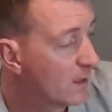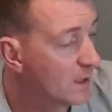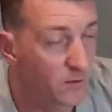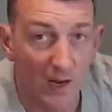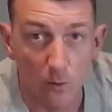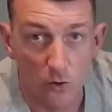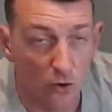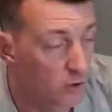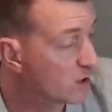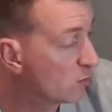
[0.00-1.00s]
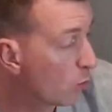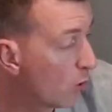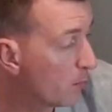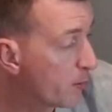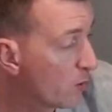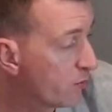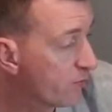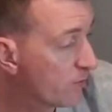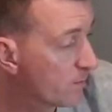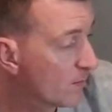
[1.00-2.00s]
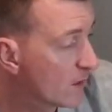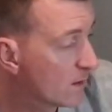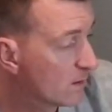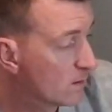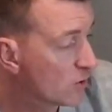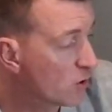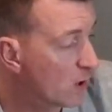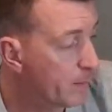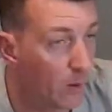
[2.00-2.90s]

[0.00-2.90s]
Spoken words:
It's for outdoors, it's waterproof, solar